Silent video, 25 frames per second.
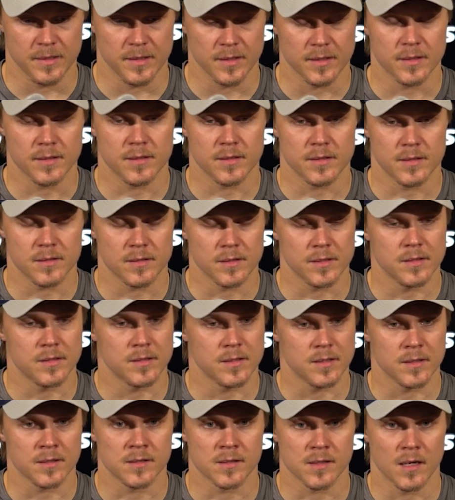It's
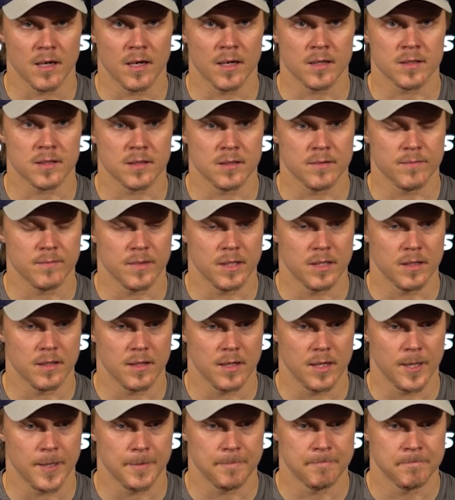just awesome, and
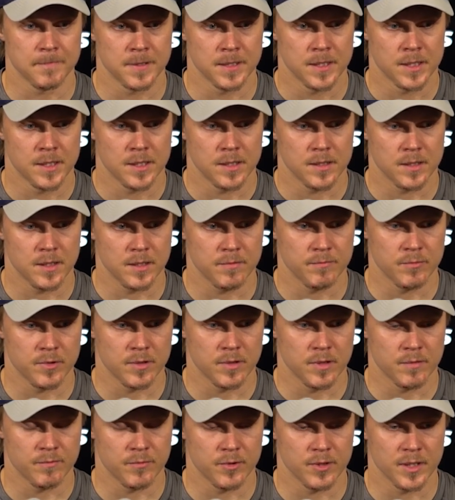I'm
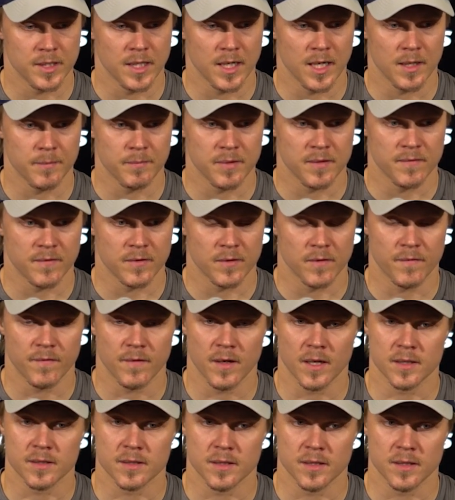really happy for the fans.